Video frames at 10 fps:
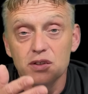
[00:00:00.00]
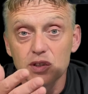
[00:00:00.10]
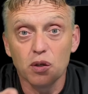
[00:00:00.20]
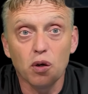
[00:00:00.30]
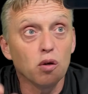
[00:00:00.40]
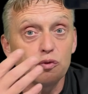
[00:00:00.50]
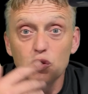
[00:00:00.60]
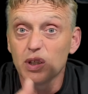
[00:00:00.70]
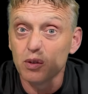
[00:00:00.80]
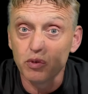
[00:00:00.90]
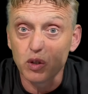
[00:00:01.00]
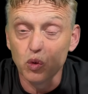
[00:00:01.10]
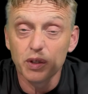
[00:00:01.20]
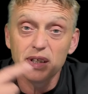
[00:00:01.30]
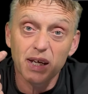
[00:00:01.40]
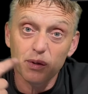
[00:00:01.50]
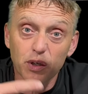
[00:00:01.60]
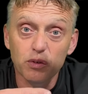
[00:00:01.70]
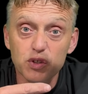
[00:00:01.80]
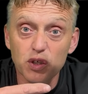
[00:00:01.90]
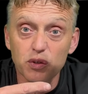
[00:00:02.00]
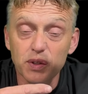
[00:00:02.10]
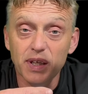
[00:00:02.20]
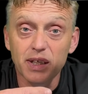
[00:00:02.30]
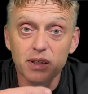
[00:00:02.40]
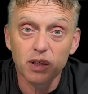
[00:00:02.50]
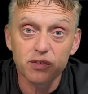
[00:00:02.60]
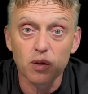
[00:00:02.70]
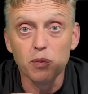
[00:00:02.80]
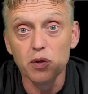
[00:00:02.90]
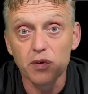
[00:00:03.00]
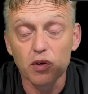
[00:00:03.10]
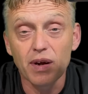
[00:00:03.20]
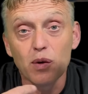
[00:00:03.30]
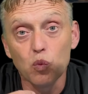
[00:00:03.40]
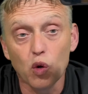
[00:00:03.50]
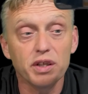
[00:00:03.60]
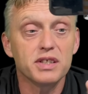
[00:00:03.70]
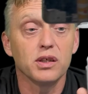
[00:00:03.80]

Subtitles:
I'll do a little recording now. I'll show you then as I move it around what it's